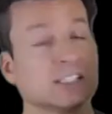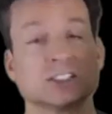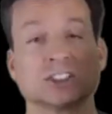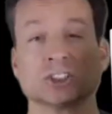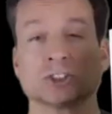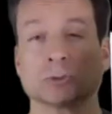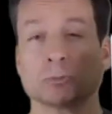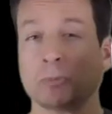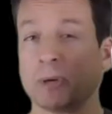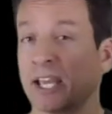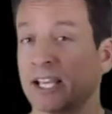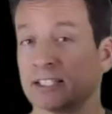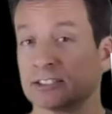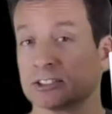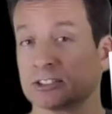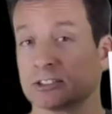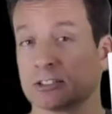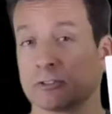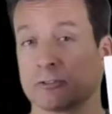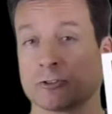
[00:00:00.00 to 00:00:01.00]

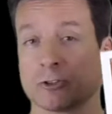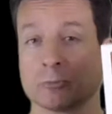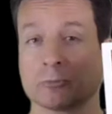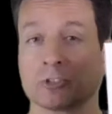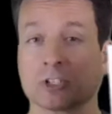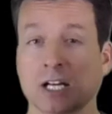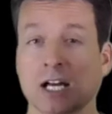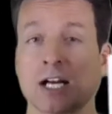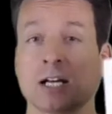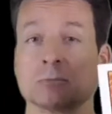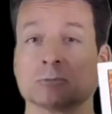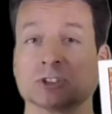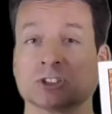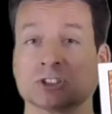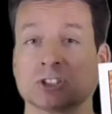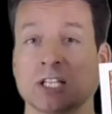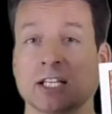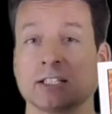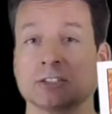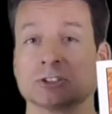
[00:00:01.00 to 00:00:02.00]
Spaced from Tom
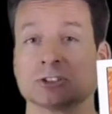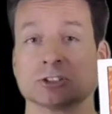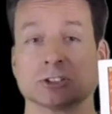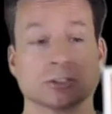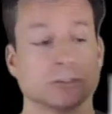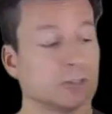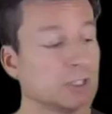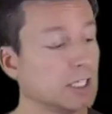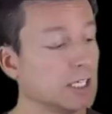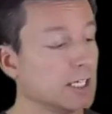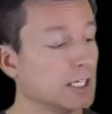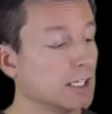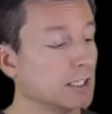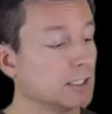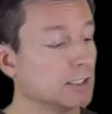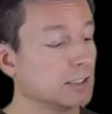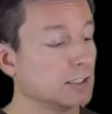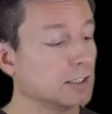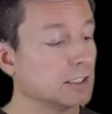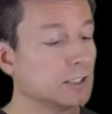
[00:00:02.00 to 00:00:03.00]
Stazer.
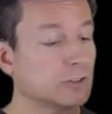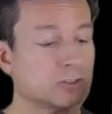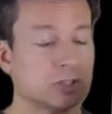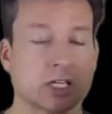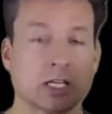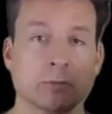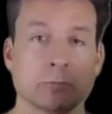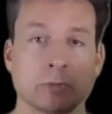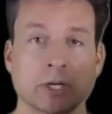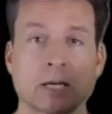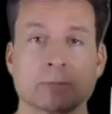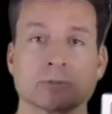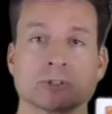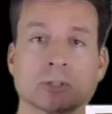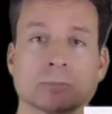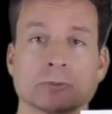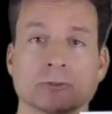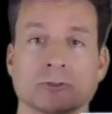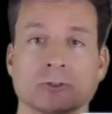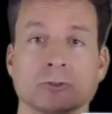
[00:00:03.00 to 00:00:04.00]
Now, Tom pops
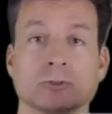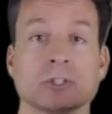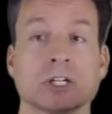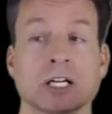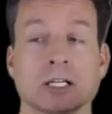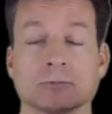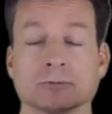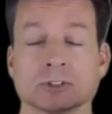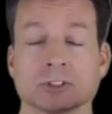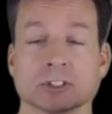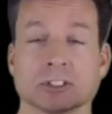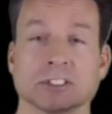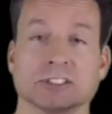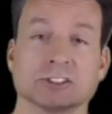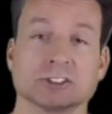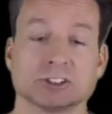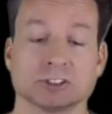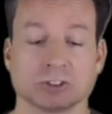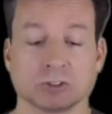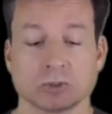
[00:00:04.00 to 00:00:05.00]
up a few times in
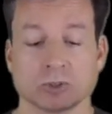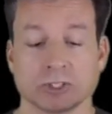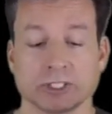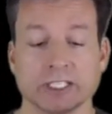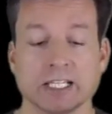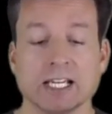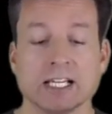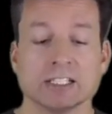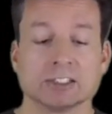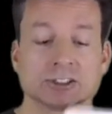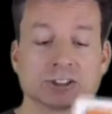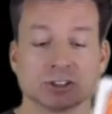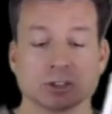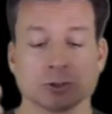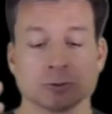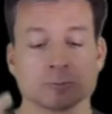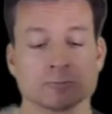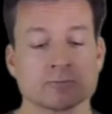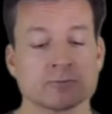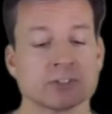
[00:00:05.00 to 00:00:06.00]
this story,
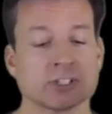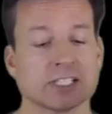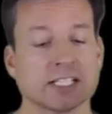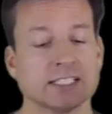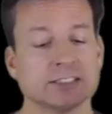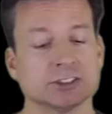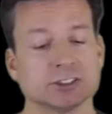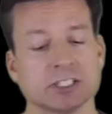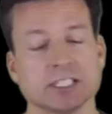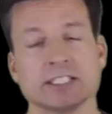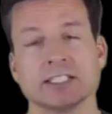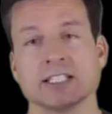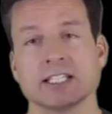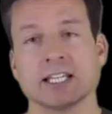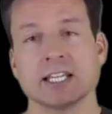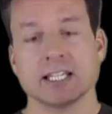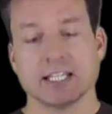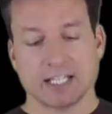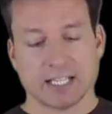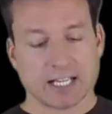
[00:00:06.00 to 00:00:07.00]
so I tried to
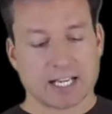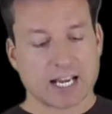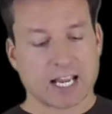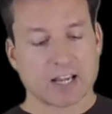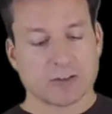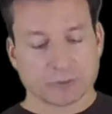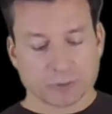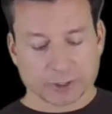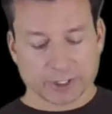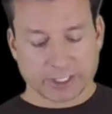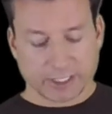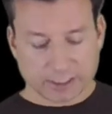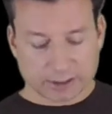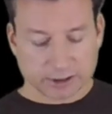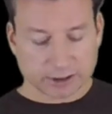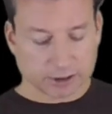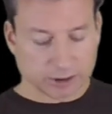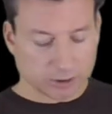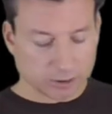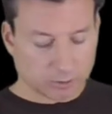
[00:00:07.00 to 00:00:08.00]
get every
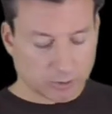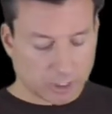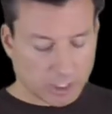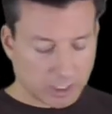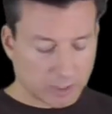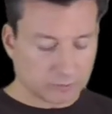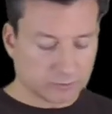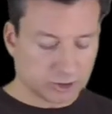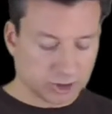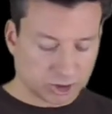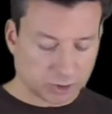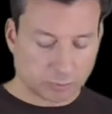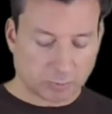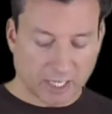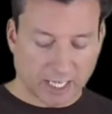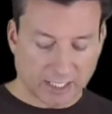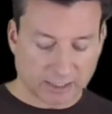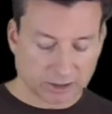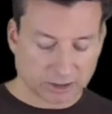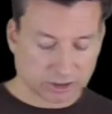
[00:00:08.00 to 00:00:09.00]
issue of
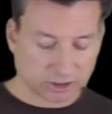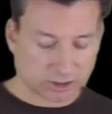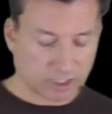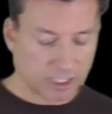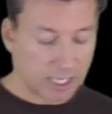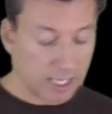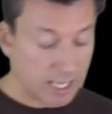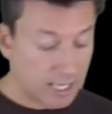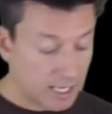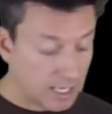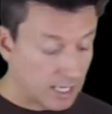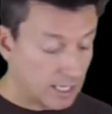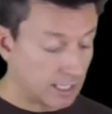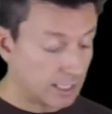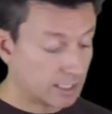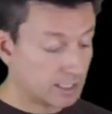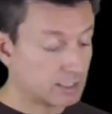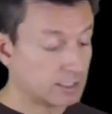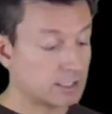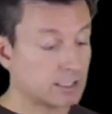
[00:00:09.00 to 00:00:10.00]
Spaced,
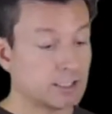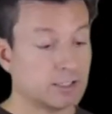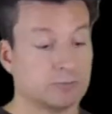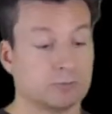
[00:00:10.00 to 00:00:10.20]
and